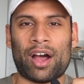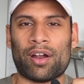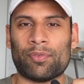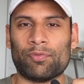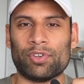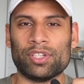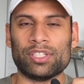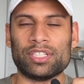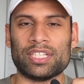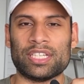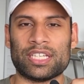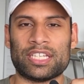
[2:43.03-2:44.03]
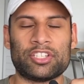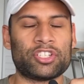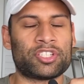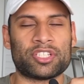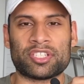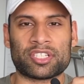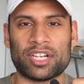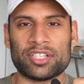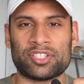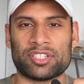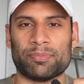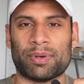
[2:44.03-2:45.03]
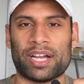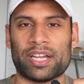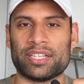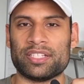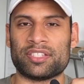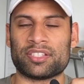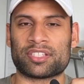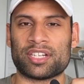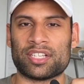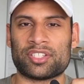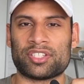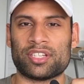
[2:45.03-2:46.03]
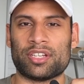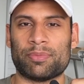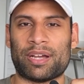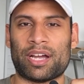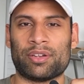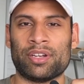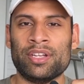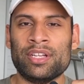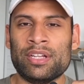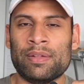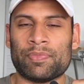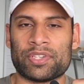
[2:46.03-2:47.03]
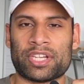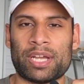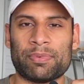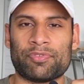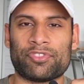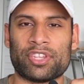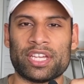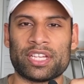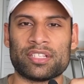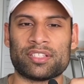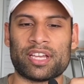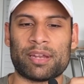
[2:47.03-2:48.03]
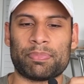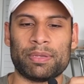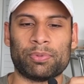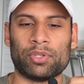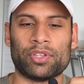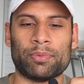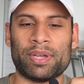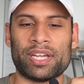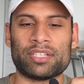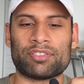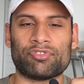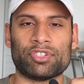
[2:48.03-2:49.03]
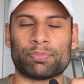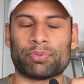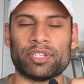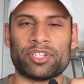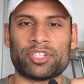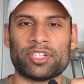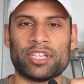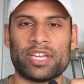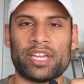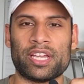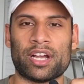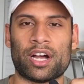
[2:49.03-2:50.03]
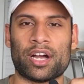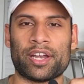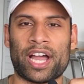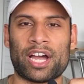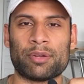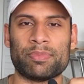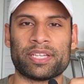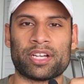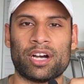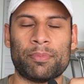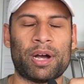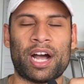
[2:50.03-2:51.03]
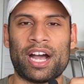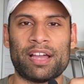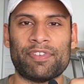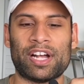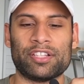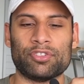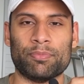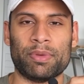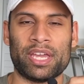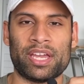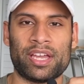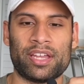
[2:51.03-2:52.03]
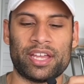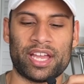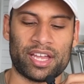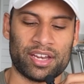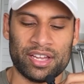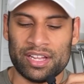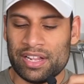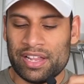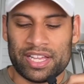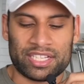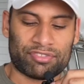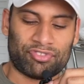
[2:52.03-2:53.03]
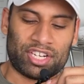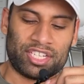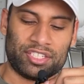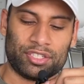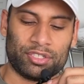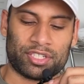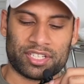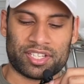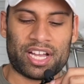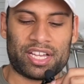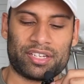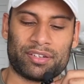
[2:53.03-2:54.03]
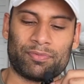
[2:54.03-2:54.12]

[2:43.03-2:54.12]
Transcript: really he's just disgusted by it. He's disgusted about the type of things that people in the manosphere preach today on how to become a high value man and it's funny dude cuz I